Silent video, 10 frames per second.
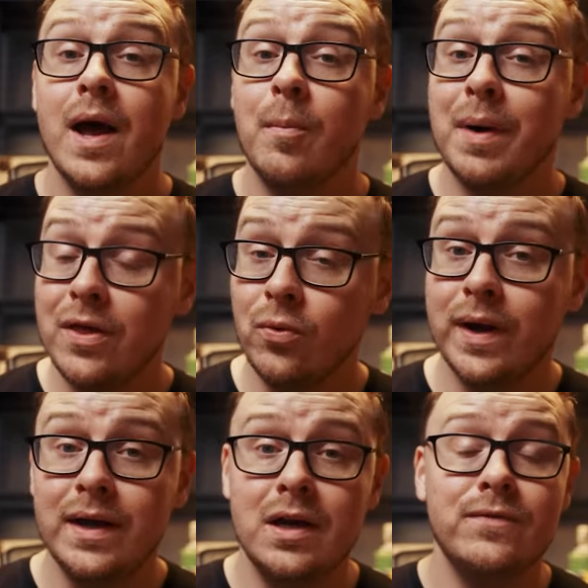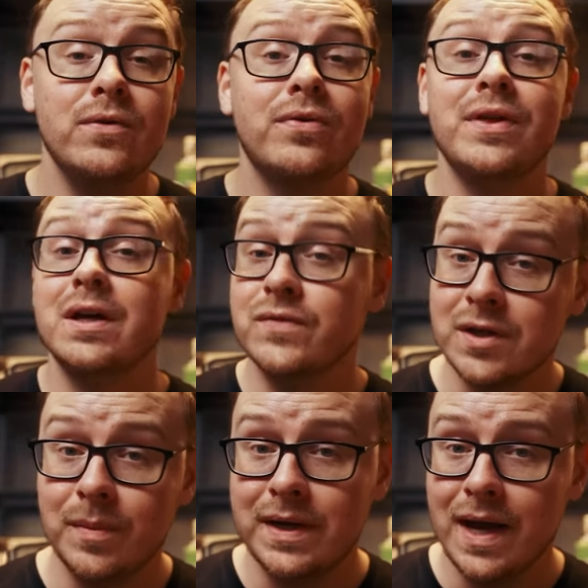Now, by the way, if you think of
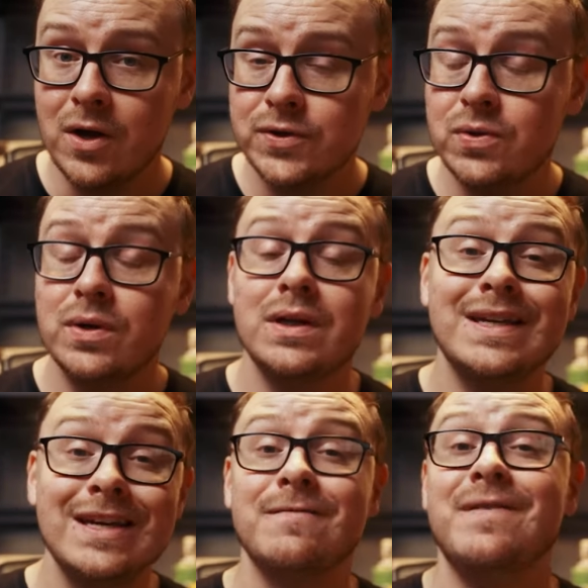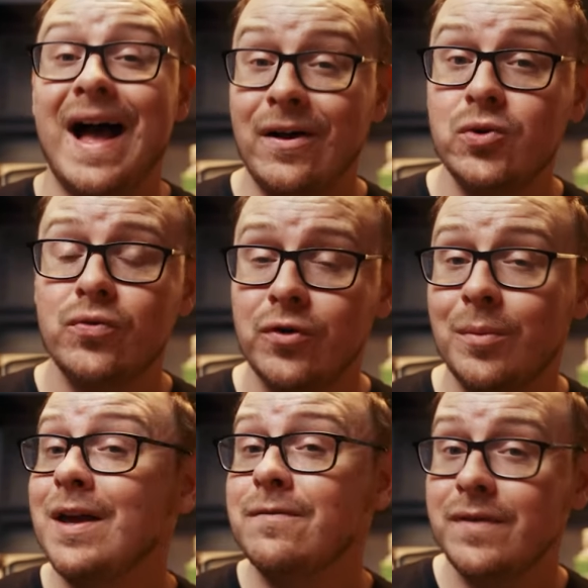somebody else who could get value
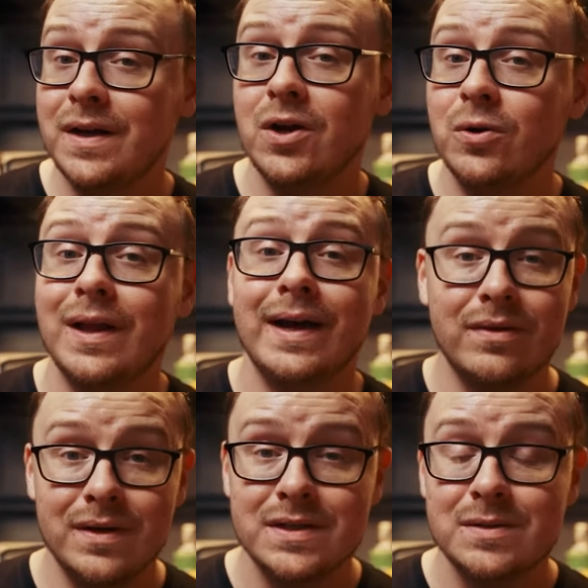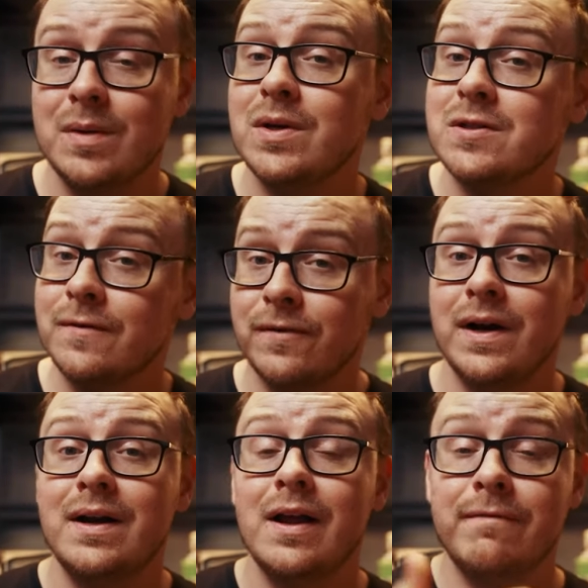from a video like this, maybe it's a
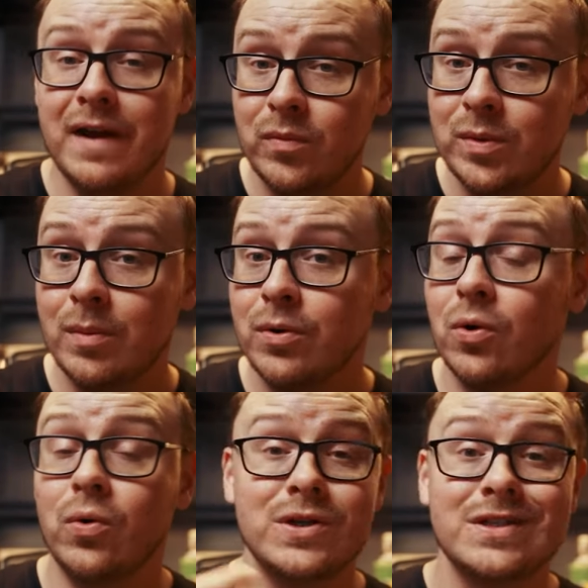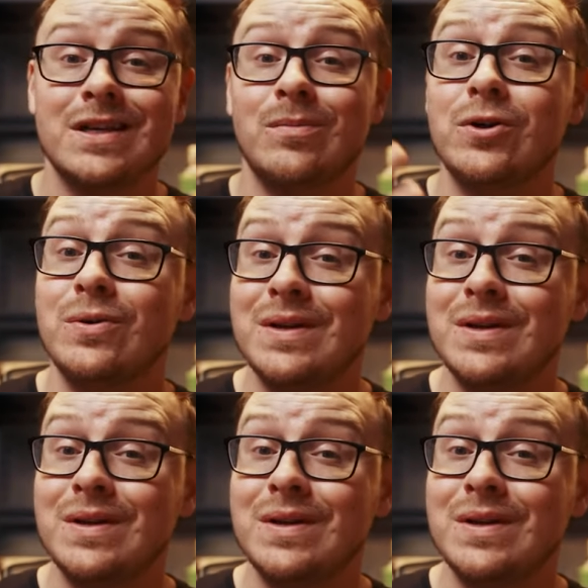friend, a family member, or just someone who